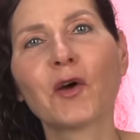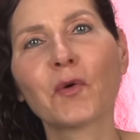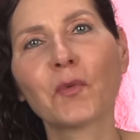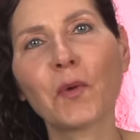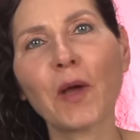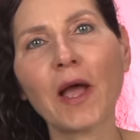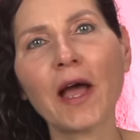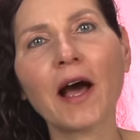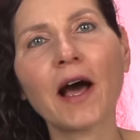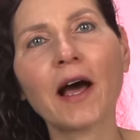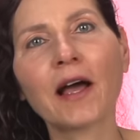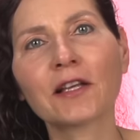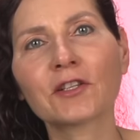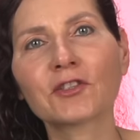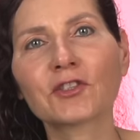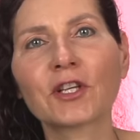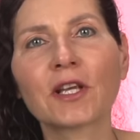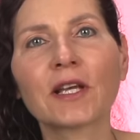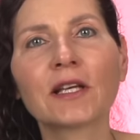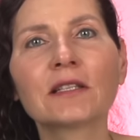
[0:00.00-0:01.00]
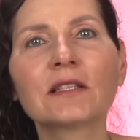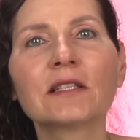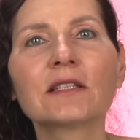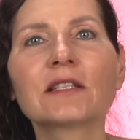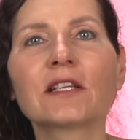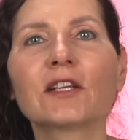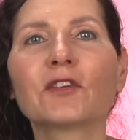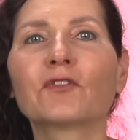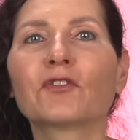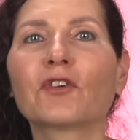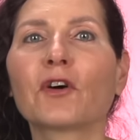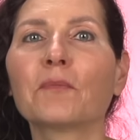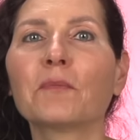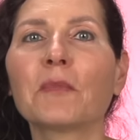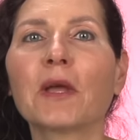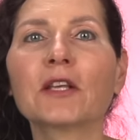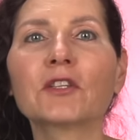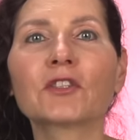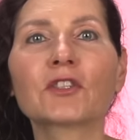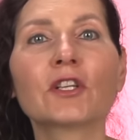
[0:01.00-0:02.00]
where I share this
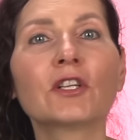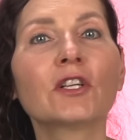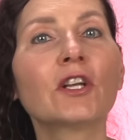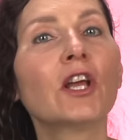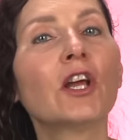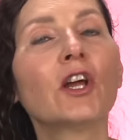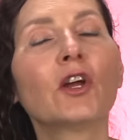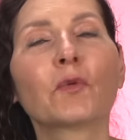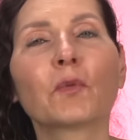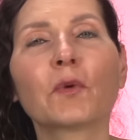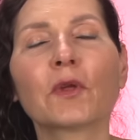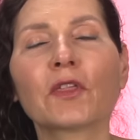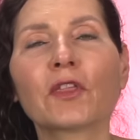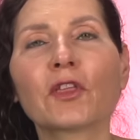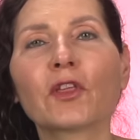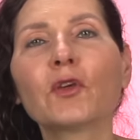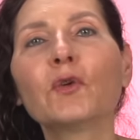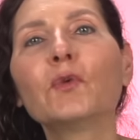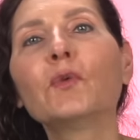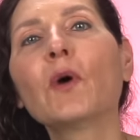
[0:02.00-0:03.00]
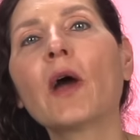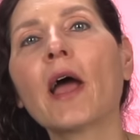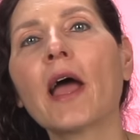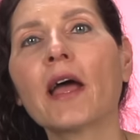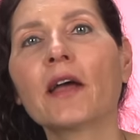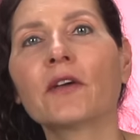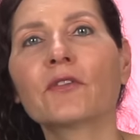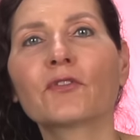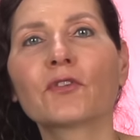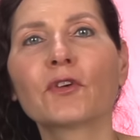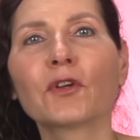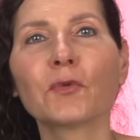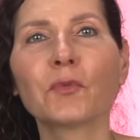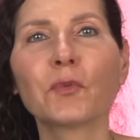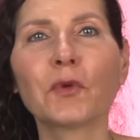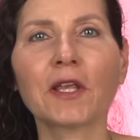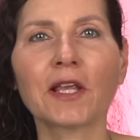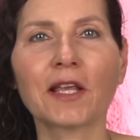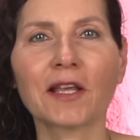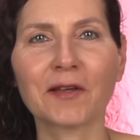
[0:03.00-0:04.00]
information with you every
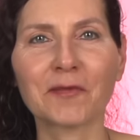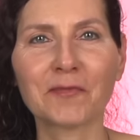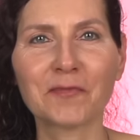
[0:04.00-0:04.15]
week.